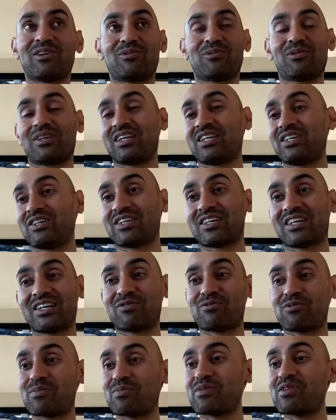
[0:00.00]
Well, you
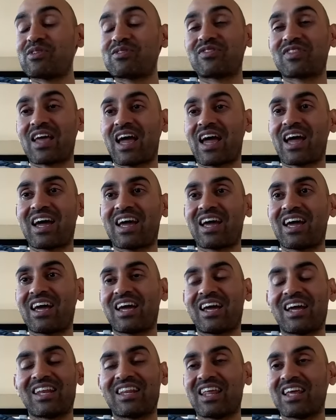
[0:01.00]
could remove that
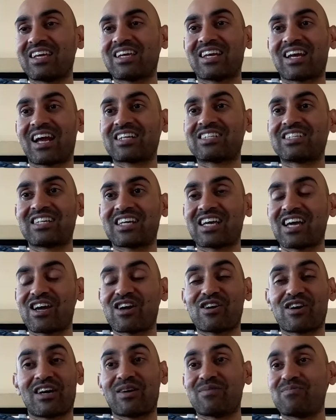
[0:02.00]
and they could actually
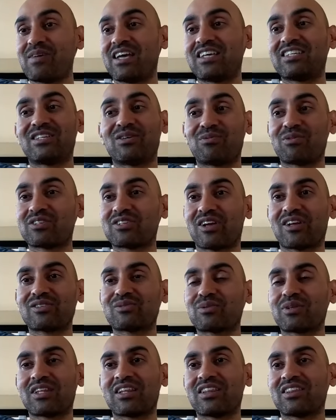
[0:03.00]
get amazing results
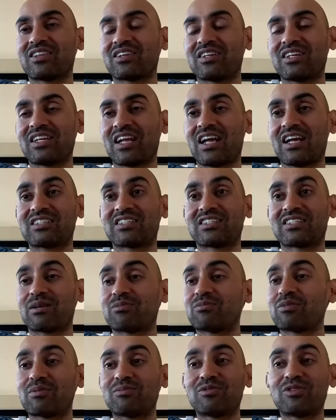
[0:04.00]
within thirty days.
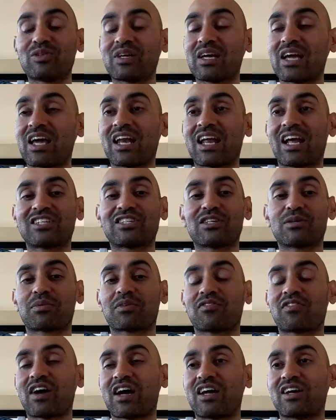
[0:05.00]
Sometimes you can actually
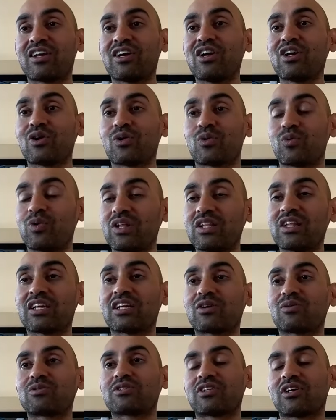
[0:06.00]
provide really
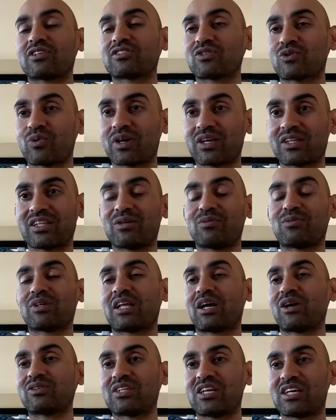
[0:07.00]
good results quickly
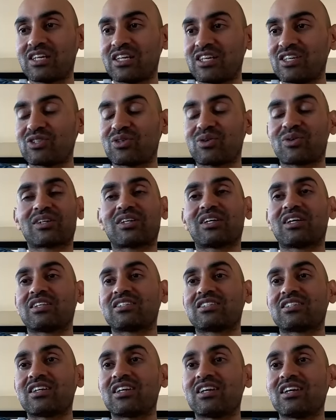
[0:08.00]
without taking
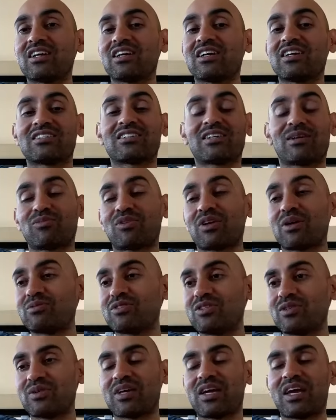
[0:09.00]
shortcuts.
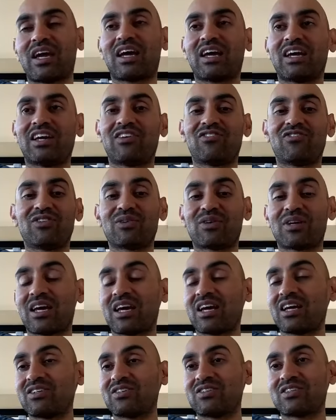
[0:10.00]
Sometimes you can't. If you
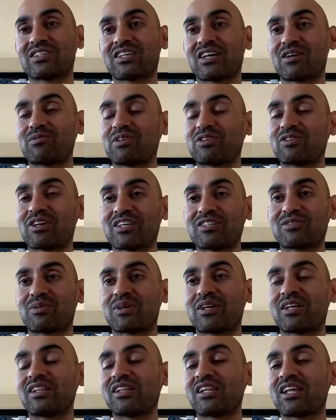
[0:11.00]
can't, you just got to be
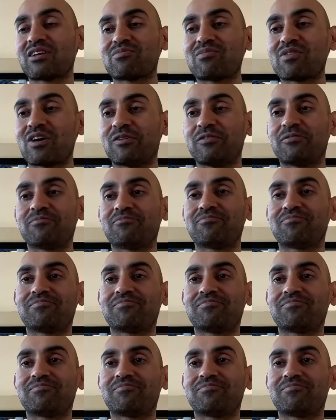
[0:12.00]
transparent and let them know.